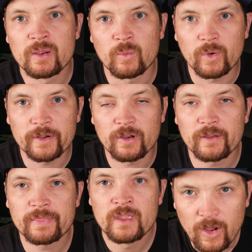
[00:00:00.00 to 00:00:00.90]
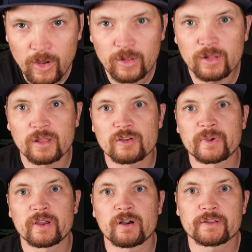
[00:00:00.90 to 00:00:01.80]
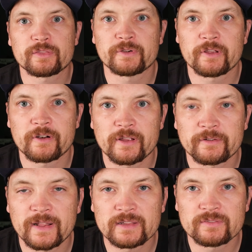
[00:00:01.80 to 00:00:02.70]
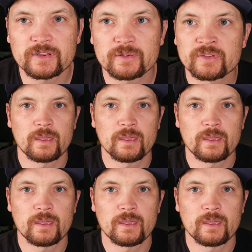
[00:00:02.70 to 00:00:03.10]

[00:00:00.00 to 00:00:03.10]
One on all of my Honda 300L Rally videos,